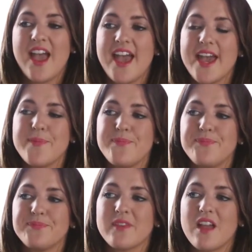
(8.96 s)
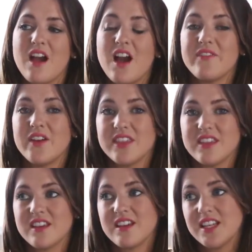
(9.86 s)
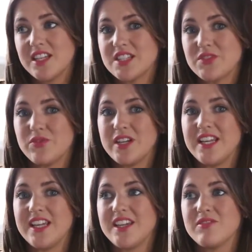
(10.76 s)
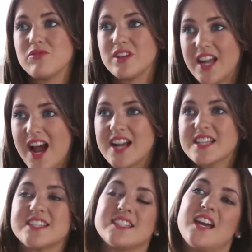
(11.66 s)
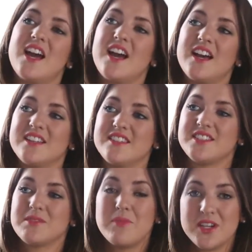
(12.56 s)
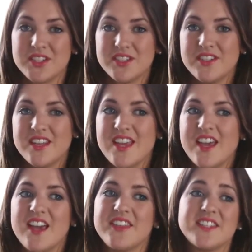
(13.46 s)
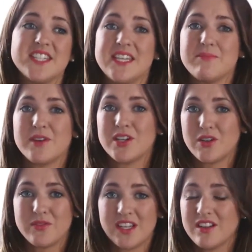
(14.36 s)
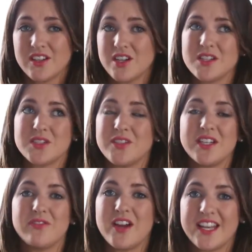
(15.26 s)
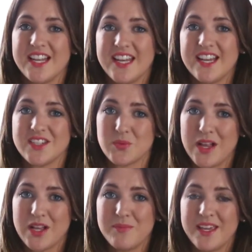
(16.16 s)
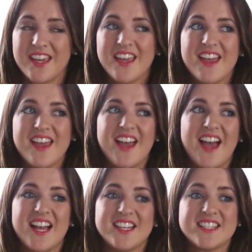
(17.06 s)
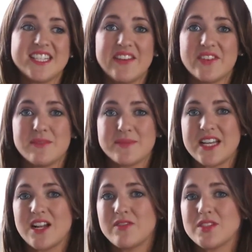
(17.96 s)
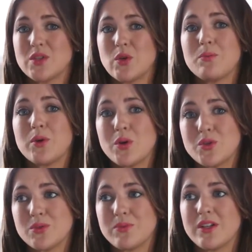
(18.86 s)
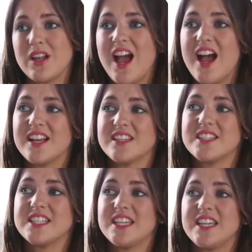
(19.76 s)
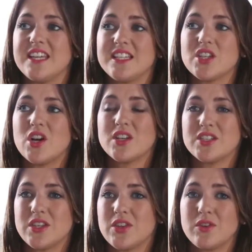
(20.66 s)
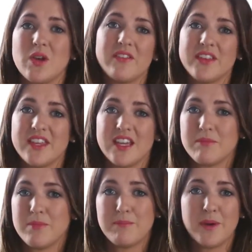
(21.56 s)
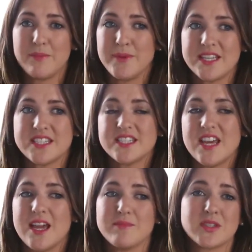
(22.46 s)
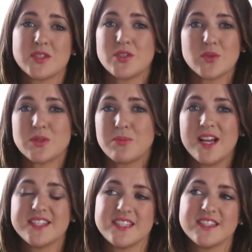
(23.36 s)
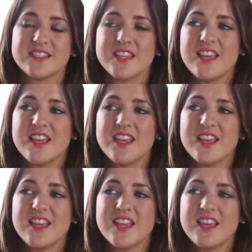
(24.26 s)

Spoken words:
I find the clinics really relaxed and modern. The team are lovely, all the girls are really friendly and welcoming. And David himself is so approachable and he talks you through everything bit by bit, so there's no surprises.